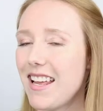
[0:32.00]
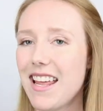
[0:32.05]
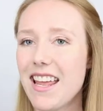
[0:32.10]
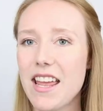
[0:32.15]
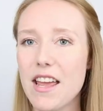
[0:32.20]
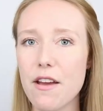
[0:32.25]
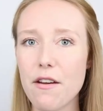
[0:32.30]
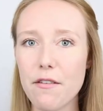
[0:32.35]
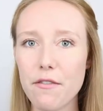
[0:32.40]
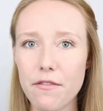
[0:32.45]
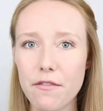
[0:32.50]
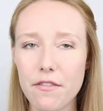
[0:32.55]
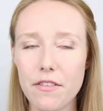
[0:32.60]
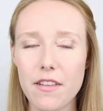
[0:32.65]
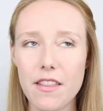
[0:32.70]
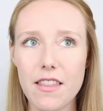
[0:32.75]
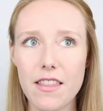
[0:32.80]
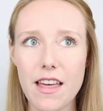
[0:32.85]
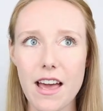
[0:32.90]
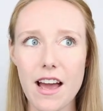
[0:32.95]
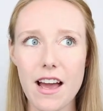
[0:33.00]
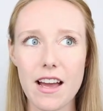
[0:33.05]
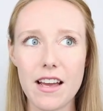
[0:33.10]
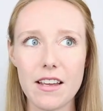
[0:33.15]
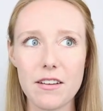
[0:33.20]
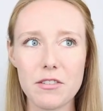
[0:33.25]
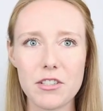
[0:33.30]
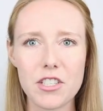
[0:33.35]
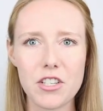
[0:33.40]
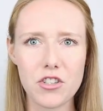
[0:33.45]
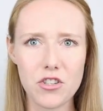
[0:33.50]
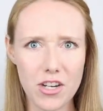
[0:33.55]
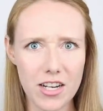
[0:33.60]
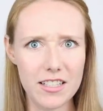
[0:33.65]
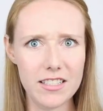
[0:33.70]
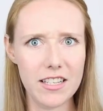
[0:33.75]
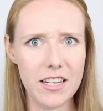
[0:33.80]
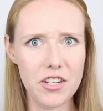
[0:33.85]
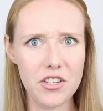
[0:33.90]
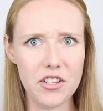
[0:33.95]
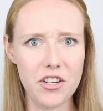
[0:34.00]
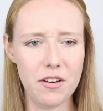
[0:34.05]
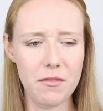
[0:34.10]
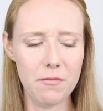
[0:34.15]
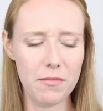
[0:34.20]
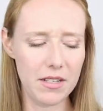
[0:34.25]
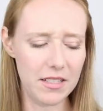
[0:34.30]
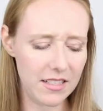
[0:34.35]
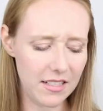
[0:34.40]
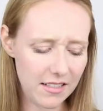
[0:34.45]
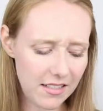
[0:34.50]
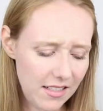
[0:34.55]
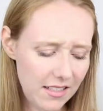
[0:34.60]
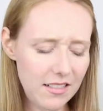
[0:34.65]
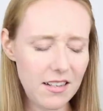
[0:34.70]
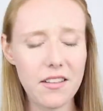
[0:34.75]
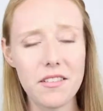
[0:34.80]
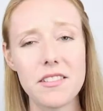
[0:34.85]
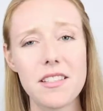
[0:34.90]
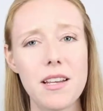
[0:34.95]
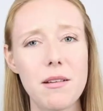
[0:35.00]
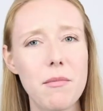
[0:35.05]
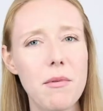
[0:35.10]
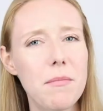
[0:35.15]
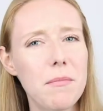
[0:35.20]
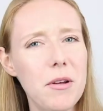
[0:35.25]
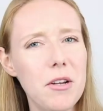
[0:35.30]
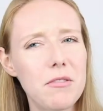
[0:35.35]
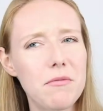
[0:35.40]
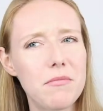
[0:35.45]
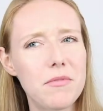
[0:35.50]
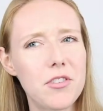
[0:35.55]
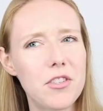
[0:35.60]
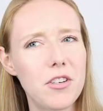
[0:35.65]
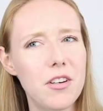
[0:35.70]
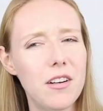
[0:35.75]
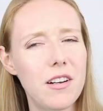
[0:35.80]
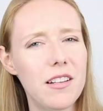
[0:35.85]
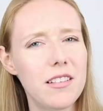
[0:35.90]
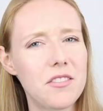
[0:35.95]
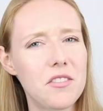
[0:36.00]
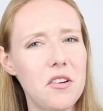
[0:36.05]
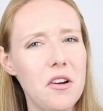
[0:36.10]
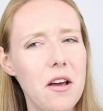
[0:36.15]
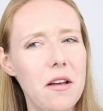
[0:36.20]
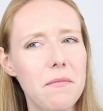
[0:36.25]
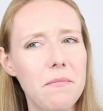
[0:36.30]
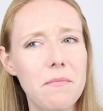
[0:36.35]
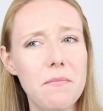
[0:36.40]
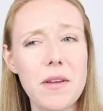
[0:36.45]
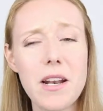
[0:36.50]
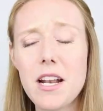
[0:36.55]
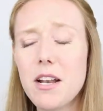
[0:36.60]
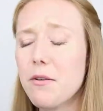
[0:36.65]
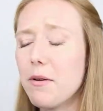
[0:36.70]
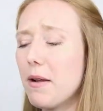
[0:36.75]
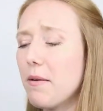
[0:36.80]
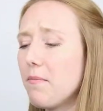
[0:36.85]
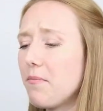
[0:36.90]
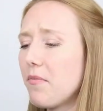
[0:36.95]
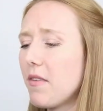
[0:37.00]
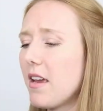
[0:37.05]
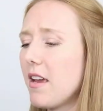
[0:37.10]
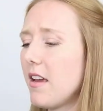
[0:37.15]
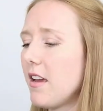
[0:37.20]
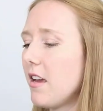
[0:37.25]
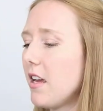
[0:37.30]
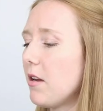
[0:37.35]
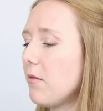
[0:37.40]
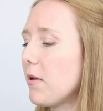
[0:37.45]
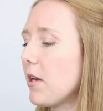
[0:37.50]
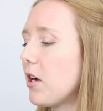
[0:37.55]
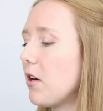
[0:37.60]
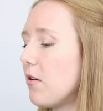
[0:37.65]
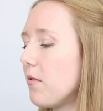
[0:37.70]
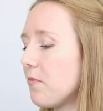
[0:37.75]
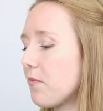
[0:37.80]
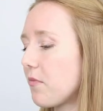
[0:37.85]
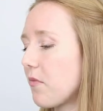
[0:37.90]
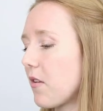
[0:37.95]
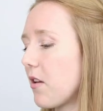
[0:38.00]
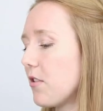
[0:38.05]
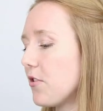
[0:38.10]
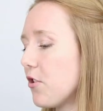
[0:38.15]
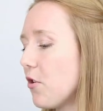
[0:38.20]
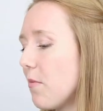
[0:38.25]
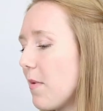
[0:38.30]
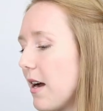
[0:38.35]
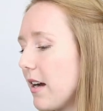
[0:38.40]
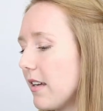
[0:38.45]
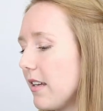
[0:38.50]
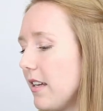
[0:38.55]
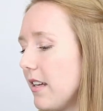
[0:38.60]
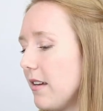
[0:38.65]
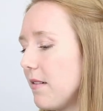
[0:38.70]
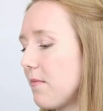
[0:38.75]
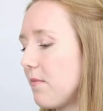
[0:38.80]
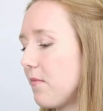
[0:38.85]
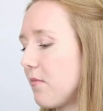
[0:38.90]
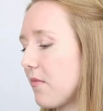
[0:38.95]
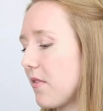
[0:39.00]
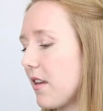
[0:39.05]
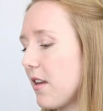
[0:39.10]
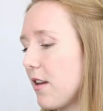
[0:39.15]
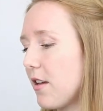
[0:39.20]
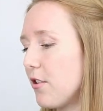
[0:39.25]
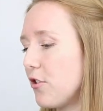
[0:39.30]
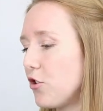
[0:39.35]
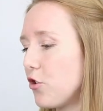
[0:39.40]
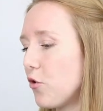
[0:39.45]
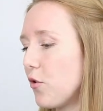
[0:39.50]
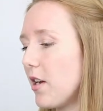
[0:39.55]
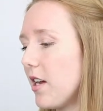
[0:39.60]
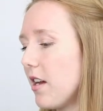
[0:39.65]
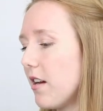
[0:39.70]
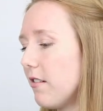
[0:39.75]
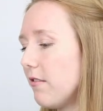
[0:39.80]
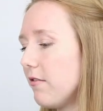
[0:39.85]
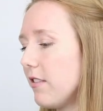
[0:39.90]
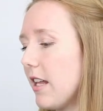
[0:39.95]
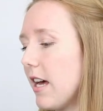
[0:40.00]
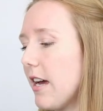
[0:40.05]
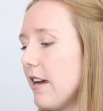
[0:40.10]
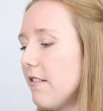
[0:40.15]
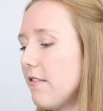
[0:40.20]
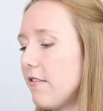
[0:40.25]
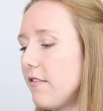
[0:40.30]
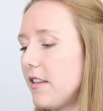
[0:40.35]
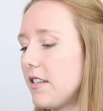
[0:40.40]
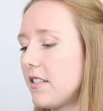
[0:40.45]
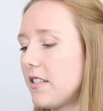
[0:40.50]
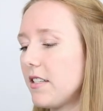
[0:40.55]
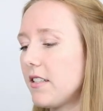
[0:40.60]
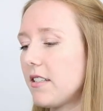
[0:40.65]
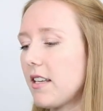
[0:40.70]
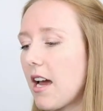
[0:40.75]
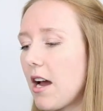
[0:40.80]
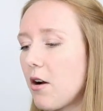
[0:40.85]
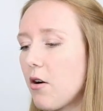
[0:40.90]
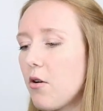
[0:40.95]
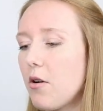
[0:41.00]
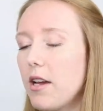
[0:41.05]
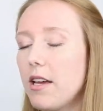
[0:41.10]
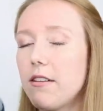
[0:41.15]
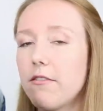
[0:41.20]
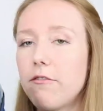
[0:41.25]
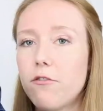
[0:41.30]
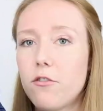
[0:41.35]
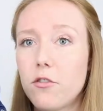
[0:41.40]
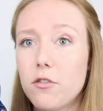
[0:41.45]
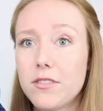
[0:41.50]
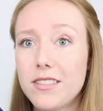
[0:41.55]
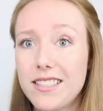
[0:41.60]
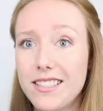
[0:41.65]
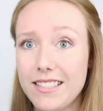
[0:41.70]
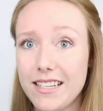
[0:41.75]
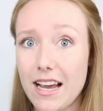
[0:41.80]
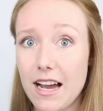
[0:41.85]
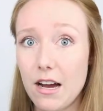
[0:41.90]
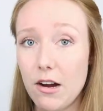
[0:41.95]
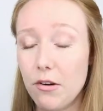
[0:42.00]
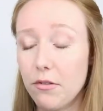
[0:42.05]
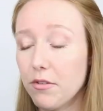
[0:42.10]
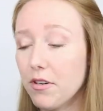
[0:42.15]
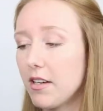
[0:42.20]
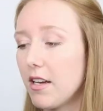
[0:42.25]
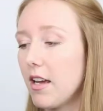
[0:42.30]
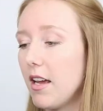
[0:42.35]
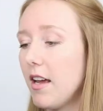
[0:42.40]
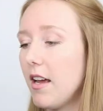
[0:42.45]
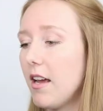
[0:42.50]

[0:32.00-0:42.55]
if that was a translation, but since it's not the same, I'm not sure it is or not. But anyway, here we go. Zomaki, Joy of Life. This is how it folds down.